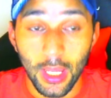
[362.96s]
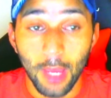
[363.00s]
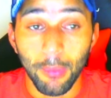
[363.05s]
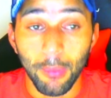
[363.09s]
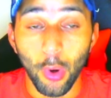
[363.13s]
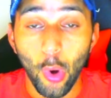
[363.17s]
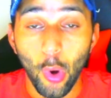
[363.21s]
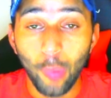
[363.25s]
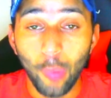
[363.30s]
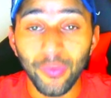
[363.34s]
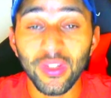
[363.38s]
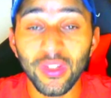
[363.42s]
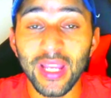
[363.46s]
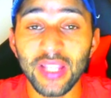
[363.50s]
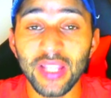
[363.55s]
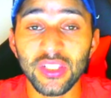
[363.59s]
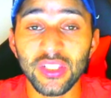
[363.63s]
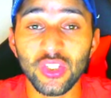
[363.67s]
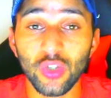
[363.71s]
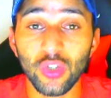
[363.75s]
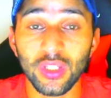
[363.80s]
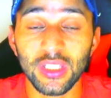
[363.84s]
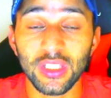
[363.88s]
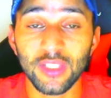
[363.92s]
But hope you guys
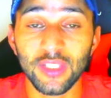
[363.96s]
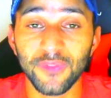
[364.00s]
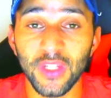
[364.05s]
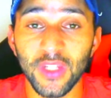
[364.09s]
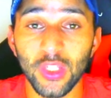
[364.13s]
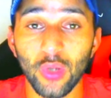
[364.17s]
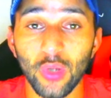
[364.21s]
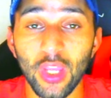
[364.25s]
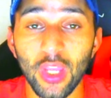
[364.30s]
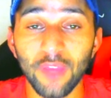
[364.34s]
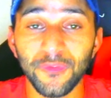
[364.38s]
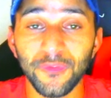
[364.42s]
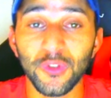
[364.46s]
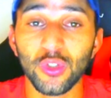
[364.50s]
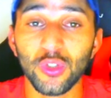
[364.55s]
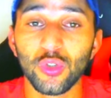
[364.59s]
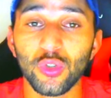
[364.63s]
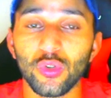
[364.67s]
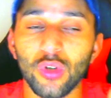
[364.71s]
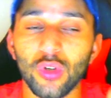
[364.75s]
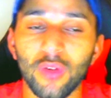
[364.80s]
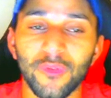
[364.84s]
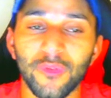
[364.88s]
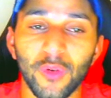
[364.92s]
enjoyed this video. If you do,
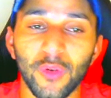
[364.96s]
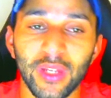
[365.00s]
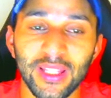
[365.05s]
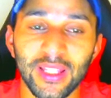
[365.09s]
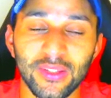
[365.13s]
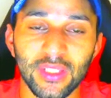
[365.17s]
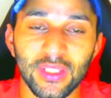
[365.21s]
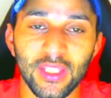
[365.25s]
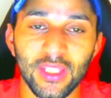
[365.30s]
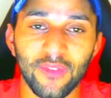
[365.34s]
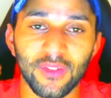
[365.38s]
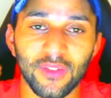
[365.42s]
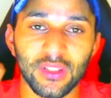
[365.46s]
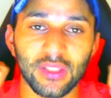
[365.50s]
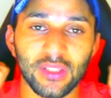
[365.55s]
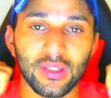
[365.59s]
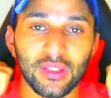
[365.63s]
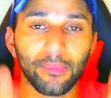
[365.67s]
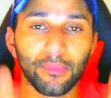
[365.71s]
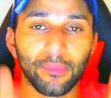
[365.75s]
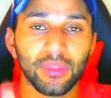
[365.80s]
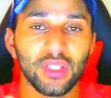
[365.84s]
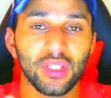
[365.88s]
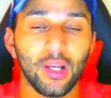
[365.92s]
don't forget to give us a
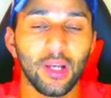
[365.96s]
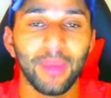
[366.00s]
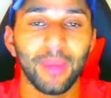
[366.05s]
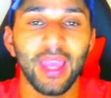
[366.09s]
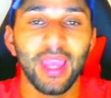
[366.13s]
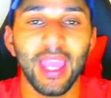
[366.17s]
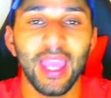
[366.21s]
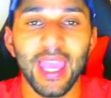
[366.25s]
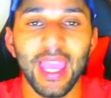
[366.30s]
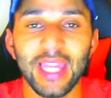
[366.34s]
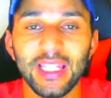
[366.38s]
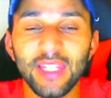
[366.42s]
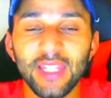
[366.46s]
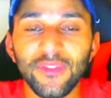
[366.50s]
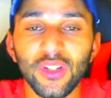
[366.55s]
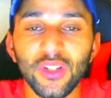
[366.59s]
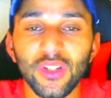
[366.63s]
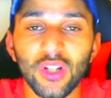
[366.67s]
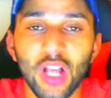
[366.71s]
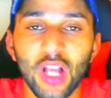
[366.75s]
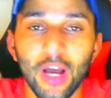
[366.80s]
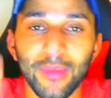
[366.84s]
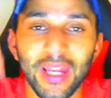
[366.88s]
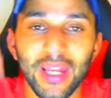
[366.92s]
thumbs up and leave your
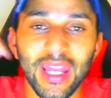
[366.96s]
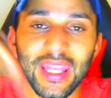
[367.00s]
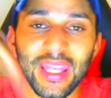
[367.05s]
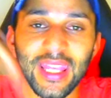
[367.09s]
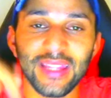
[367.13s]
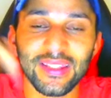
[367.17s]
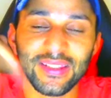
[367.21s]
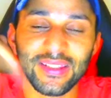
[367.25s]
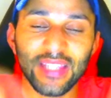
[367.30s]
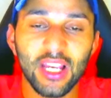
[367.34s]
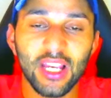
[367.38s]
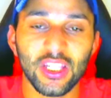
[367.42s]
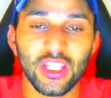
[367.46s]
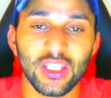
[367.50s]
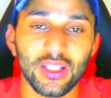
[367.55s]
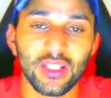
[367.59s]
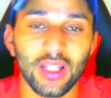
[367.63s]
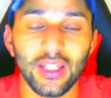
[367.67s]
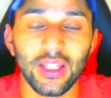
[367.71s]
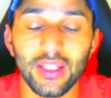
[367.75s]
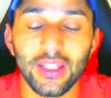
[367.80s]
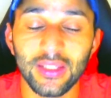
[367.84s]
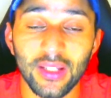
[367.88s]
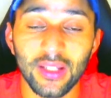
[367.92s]
comment in the section
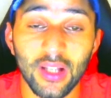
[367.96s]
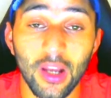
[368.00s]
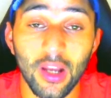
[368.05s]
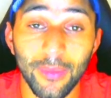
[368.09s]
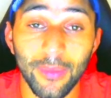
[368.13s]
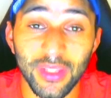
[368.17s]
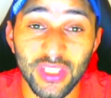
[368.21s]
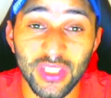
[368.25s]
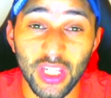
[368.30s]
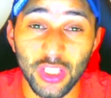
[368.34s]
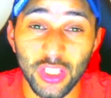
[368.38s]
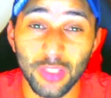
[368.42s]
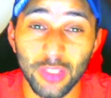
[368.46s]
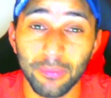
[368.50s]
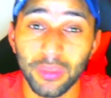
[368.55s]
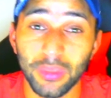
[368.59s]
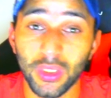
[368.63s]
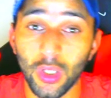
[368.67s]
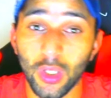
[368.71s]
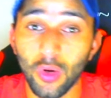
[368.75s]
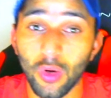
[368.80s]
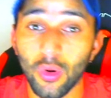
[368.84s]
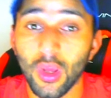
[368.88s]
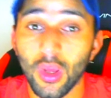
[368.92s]
comment section
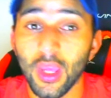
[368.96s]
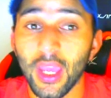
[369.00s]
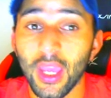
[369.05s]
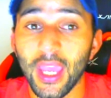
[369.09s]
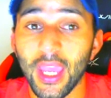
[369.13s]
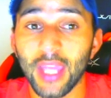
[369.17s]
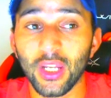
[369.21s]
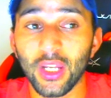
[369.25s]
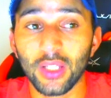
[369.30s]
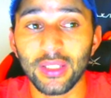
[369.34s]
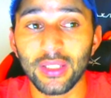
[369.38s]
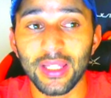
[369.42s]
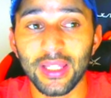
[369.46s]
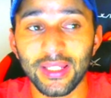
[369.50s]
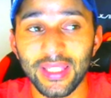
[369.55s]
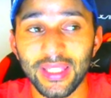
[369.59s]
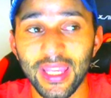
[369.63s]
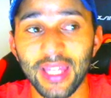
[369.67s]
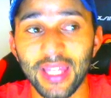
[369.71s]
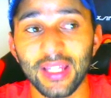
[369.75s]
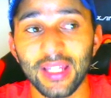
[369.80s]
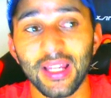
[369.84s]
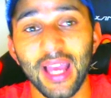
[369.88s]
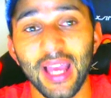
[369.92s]
below. And
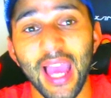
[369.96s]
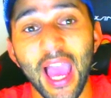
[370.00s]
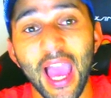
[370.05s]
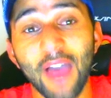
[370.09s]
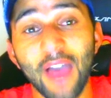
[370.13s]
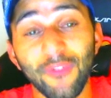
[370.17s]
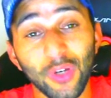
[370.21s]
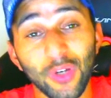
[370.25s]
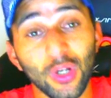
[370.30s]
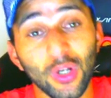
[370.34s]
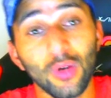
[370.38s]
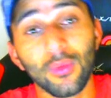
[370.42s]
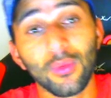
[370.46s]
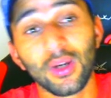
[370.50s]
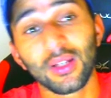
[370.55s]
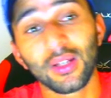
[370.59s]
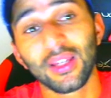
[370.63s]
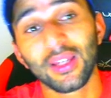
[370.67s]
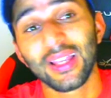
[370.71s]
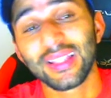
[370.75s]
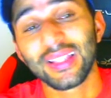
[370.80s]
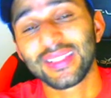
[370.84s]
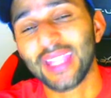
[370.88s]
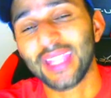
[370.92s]
again, have a good one.
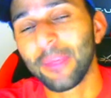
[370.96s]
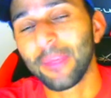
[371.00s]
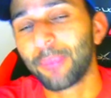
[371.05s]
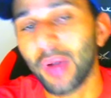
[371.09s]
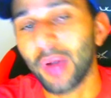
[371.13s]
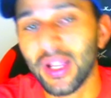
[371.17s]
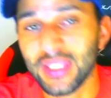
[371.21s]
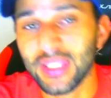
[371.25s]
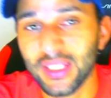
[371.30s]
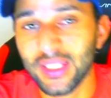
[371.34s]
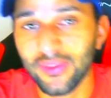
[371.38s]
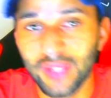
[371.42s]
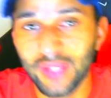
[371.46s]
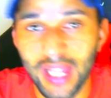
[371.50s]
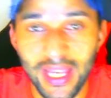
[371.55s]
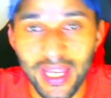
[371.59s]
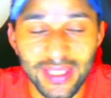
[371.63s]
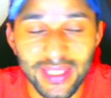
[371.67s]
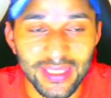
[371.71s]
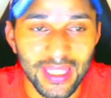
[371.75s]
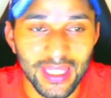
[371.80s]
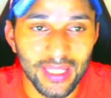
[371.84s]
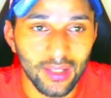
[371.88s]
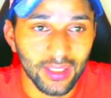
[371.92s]
Stay positive,
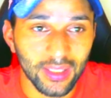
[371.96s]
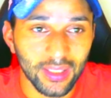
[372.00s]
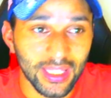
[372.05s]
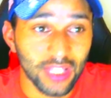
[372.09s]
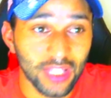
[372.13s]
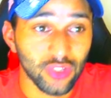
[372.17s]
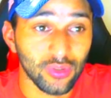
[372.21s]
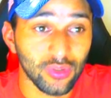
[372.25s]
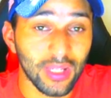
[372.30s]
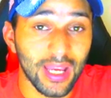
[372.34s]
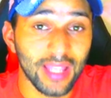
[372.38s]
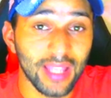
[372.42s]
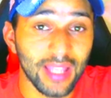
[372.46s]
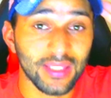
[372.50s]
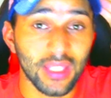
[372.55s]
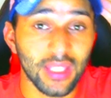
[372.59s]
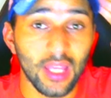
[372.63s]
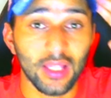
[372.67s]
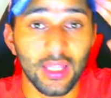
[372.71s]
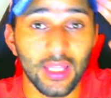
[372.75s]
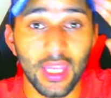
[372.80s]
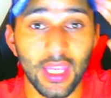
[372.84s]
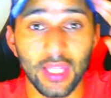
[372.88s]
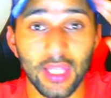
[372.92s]
guys, and I'll catch you guys
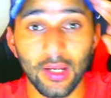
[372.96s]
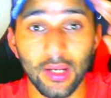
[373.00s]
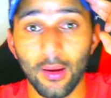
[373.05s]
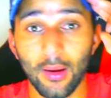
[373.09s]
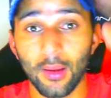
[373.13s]
later.